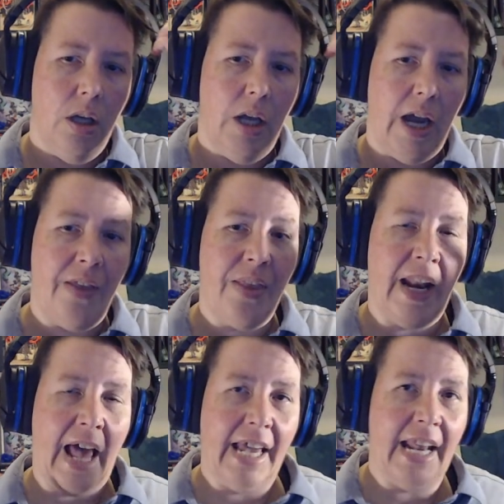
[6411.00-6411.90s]
then
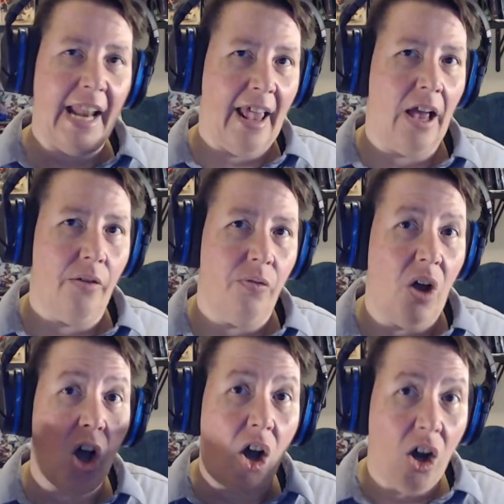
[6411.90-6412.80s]
I can have
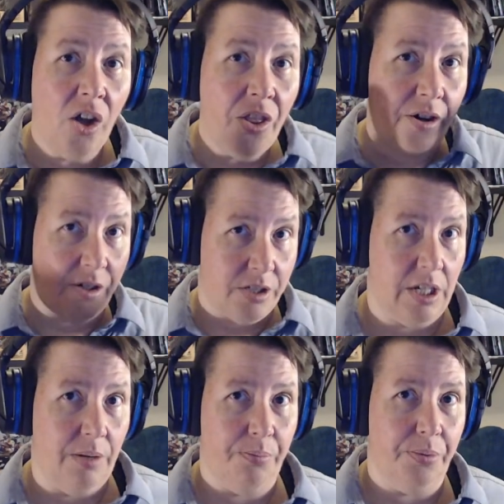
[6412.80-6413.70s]
other
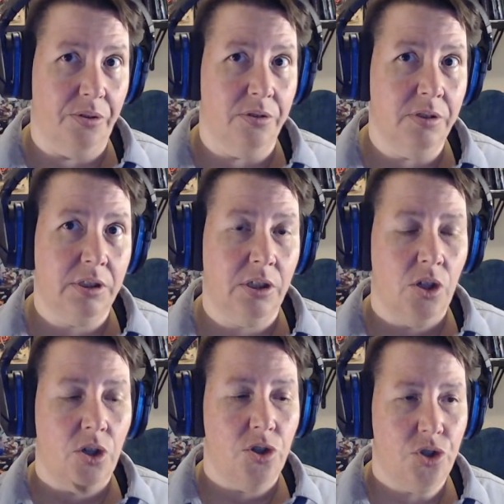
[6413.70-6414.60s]
temples
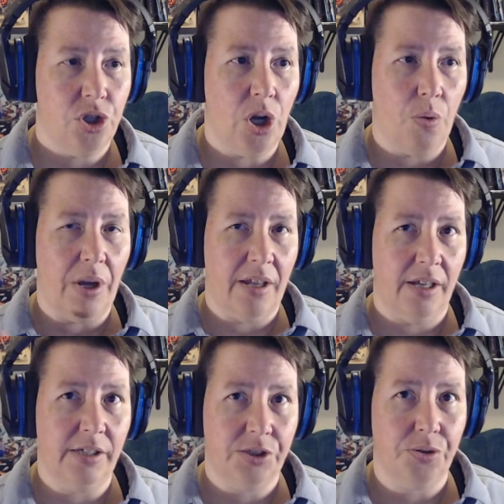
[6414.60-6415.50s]
show a
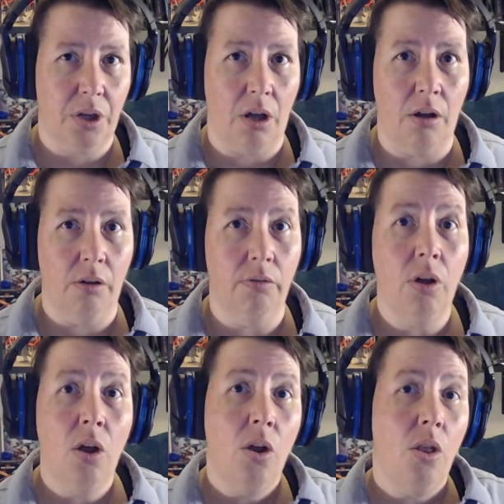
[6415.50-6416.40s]
history of
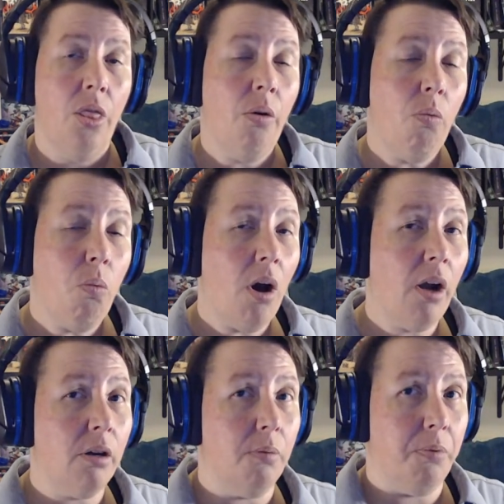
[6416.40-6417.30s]
the
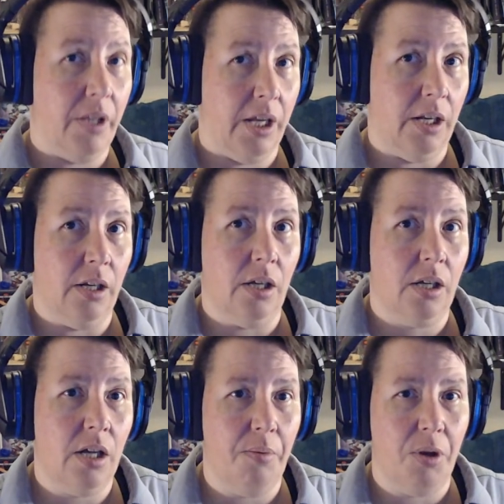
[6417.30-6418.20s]
water plane
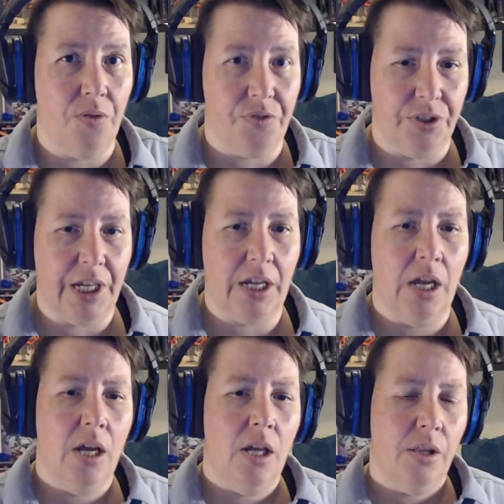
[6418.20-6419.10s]
coming over, like,
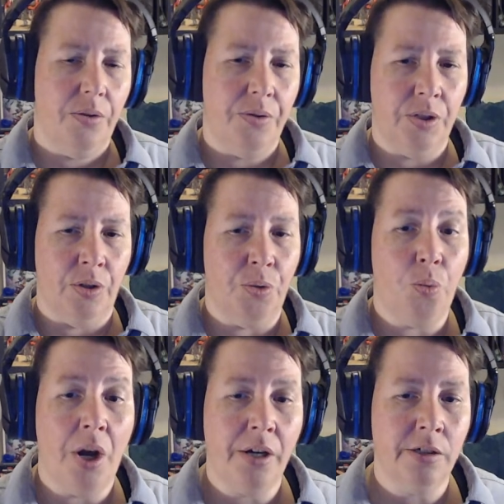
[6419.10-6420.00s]
you know, the
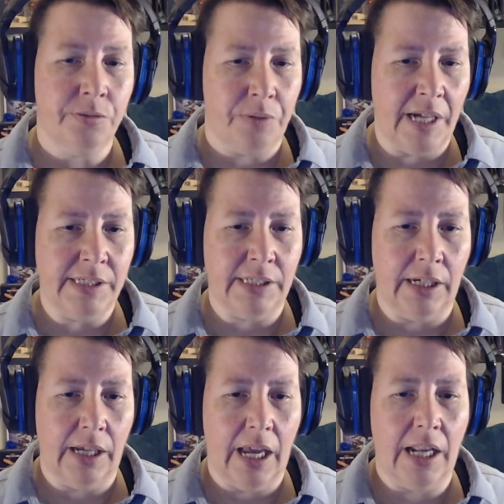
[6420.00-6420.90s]
water's
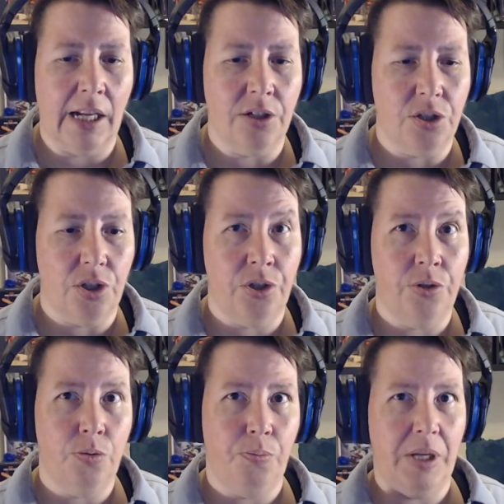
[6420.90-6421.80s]
rising and
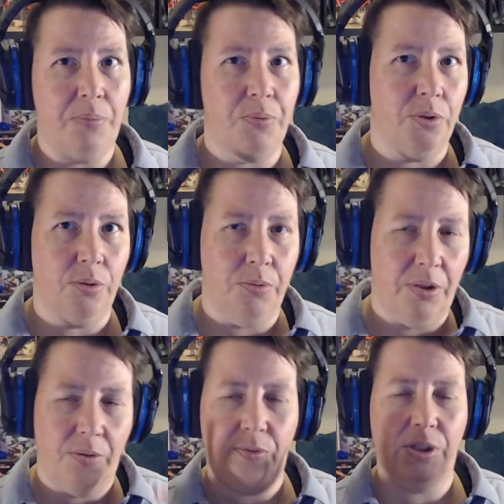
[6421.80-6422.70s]
new people
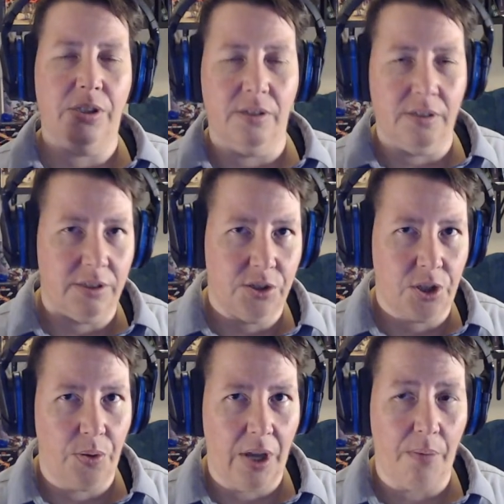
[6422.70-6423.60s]
with fins
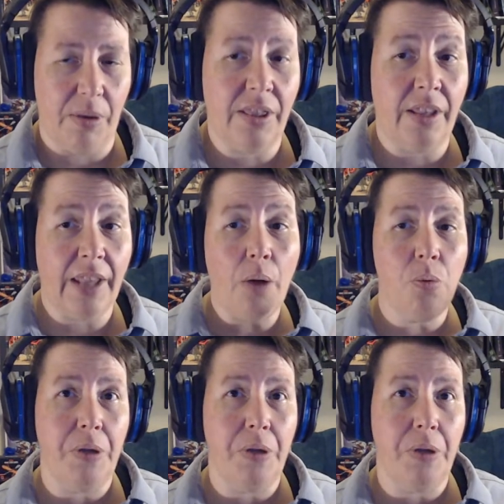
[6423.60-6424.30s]
showing up. And then that will be